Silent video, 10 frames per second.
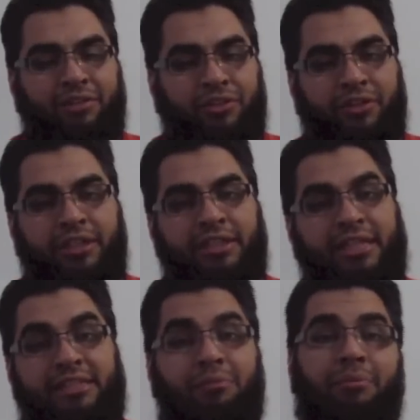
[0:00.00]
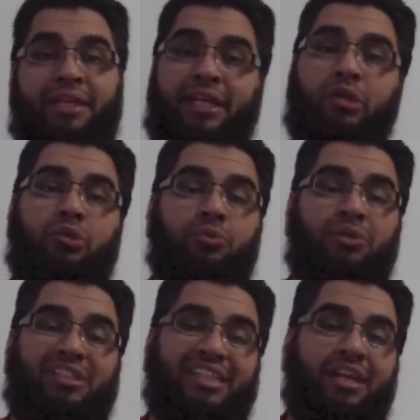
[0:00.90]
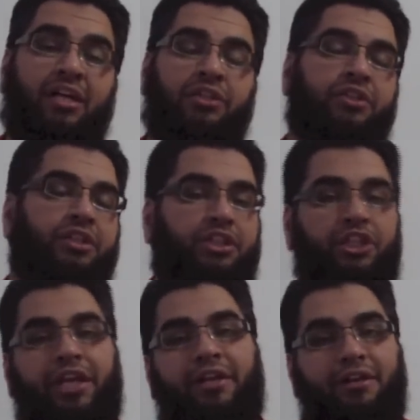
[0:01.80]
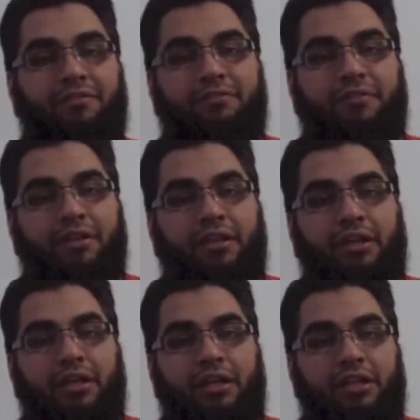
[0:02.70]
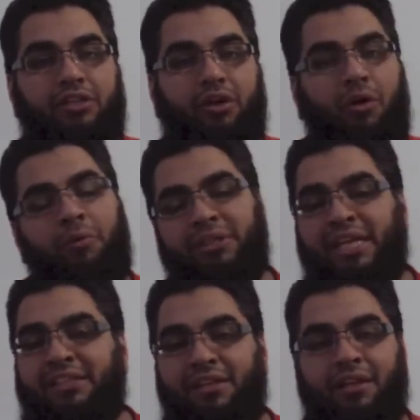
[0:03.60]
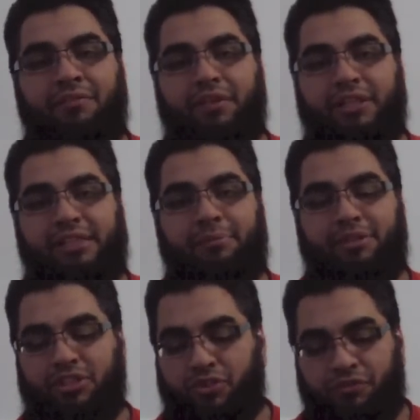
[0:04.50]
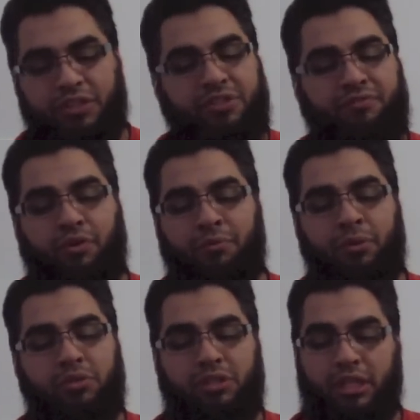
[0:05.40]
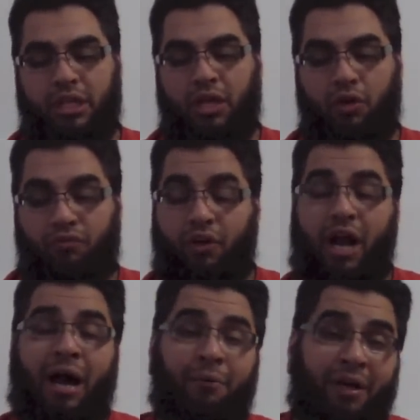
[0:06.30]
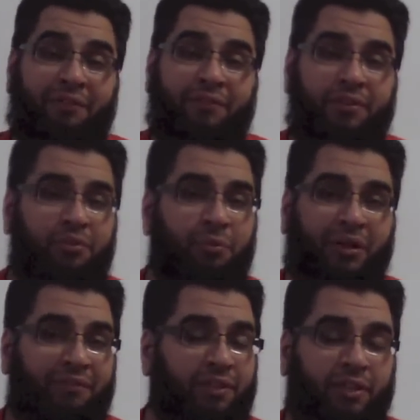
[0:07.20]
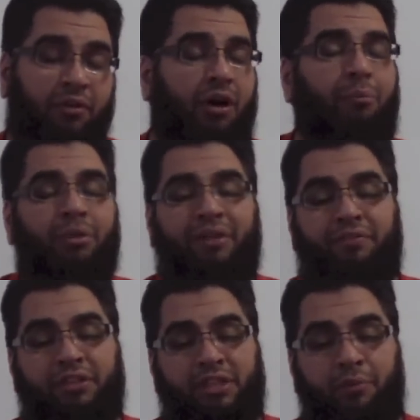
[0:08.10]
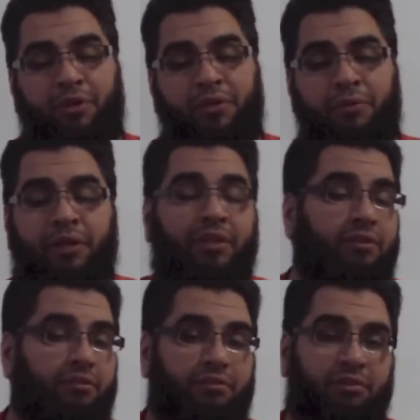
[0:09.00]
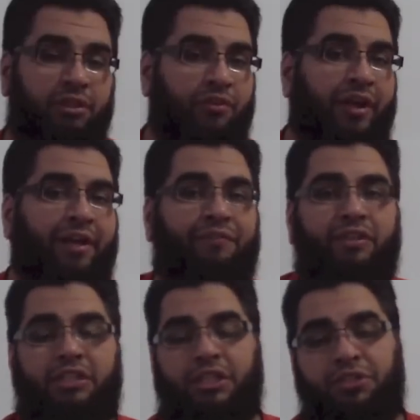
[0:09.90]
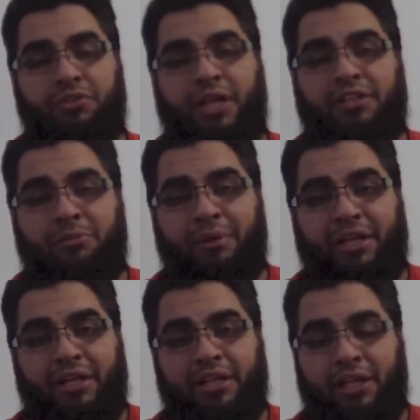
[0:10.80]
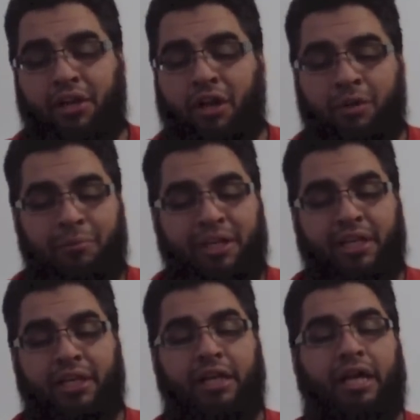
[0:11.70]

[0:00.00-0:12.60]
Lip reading: a tree that somebody else will sit under the shade of. So always ask Allah for acceptance. So first and foremost, for our efforts, whatever little humble efforts that we do and the great efforts that you guys are making, that y'all are making,